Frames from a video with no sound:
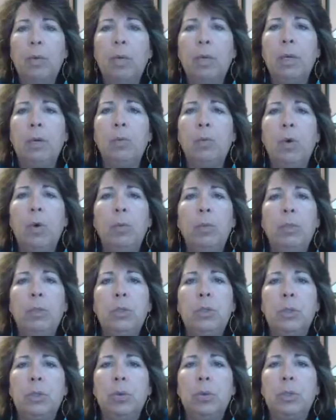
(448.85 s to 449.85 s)
And what we
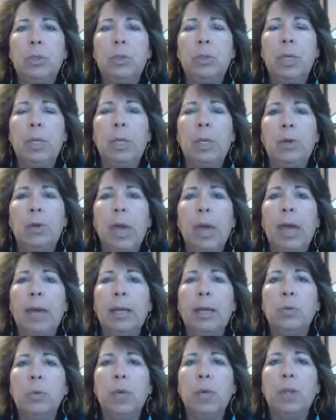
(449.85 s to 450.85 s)
do is we
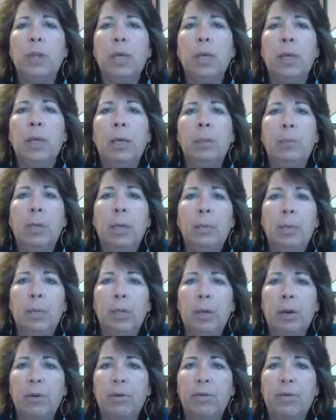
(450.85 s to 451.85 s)
interact with people
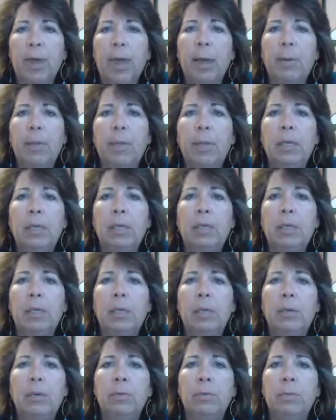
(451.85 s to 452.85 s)
in our families
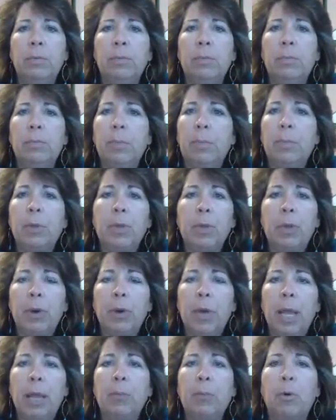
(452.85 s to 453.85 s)
and people in
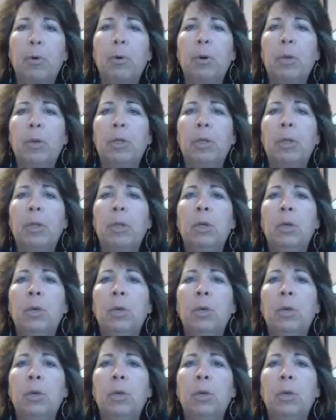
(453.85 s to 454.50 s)
our neighborhood